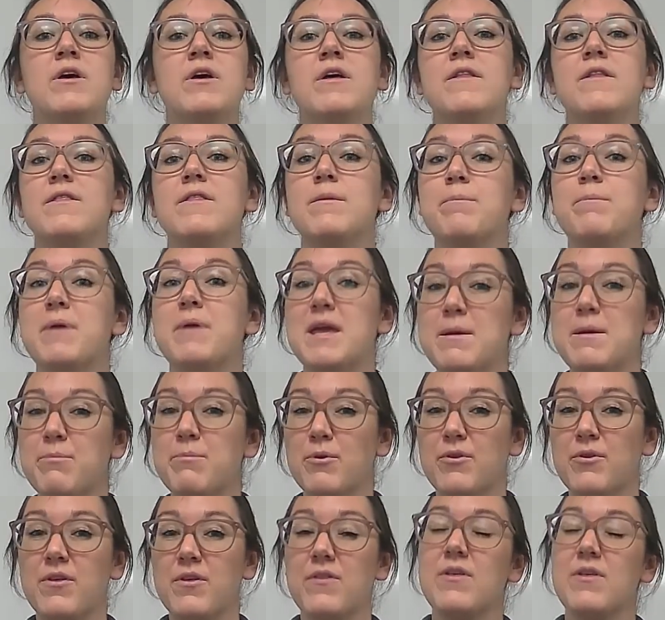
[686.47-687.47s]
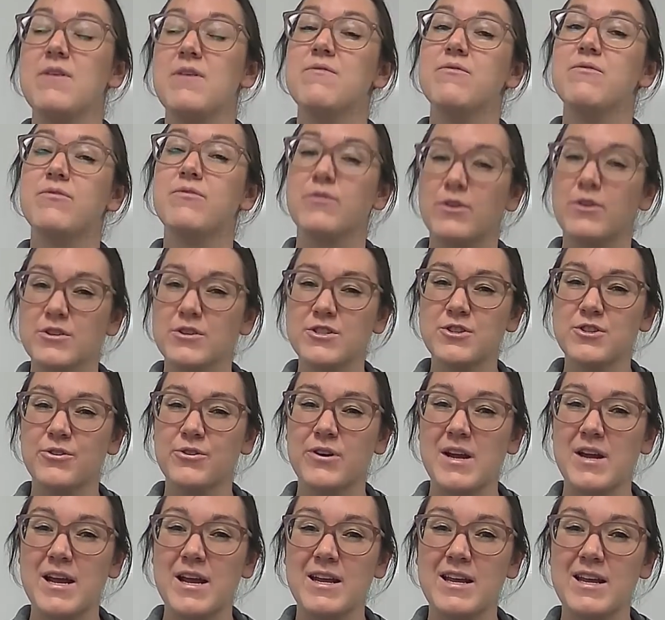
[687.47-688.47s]
The paper that they first
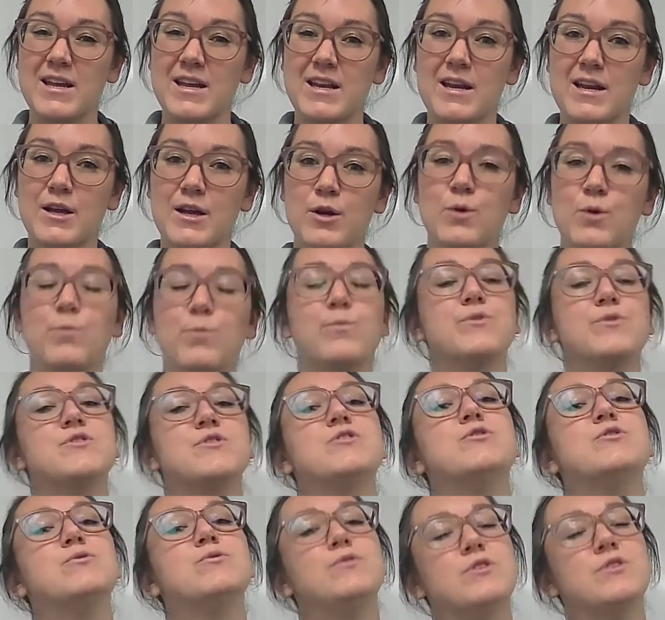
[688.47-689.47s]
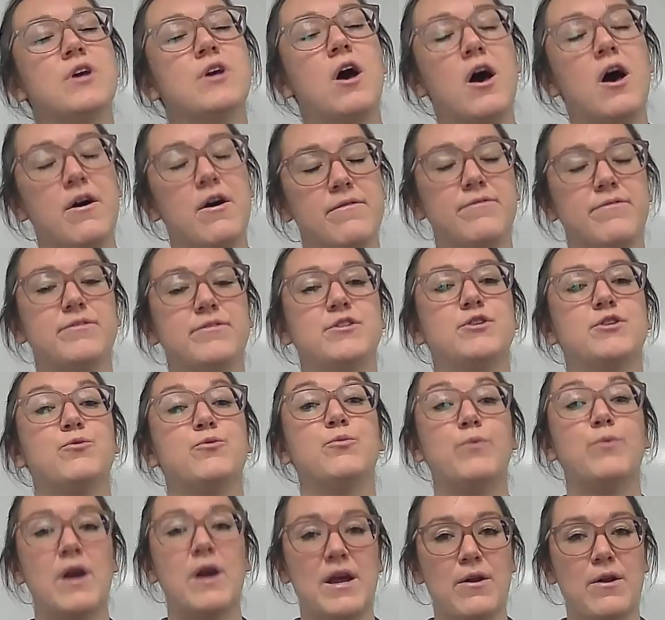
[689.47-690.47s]
created was too tough to
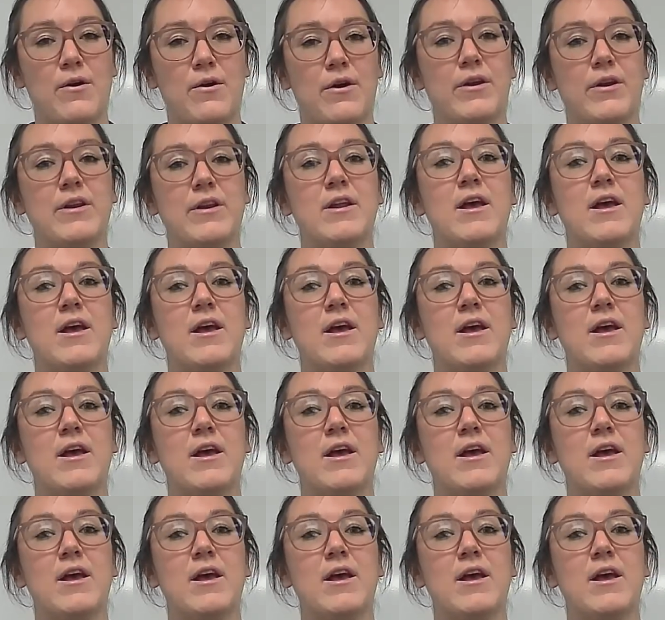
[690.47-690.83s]
write on,